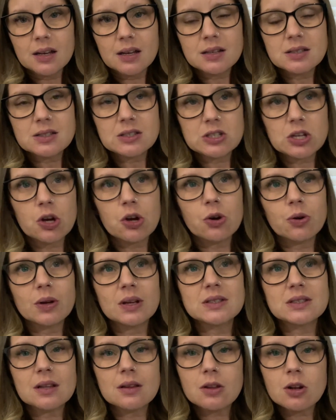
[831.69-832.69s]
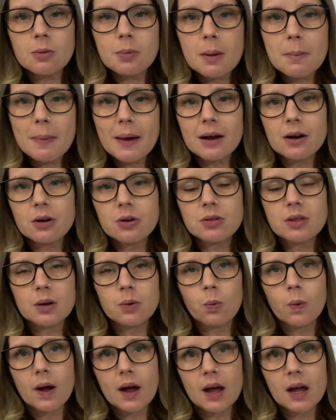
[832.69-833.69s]
So it's a little bit better
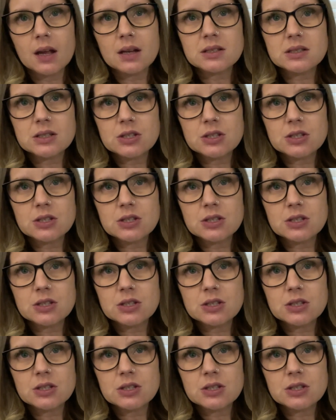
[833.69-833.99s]
than what,